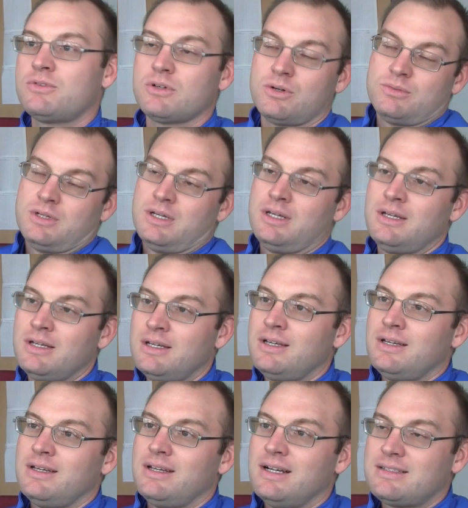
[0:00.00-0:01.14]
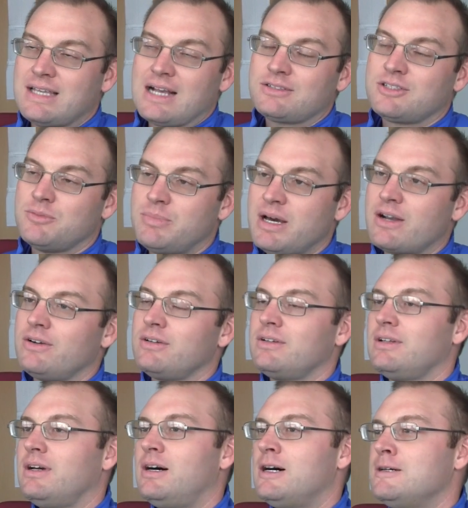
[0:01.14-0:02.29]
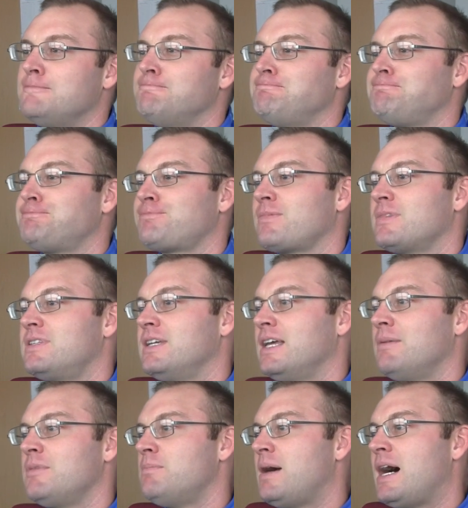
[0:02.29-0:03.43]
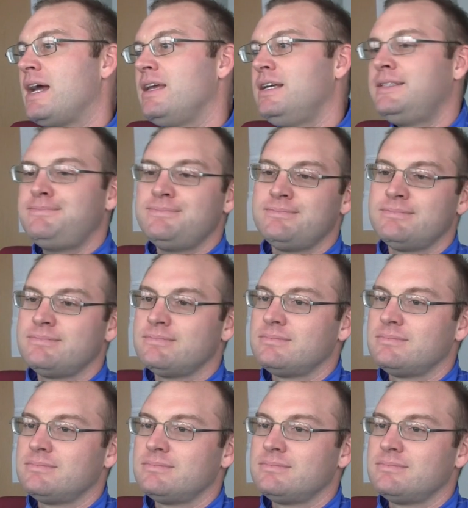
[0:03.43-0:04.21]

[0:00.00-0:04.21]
So it's actually better to get him to buy in.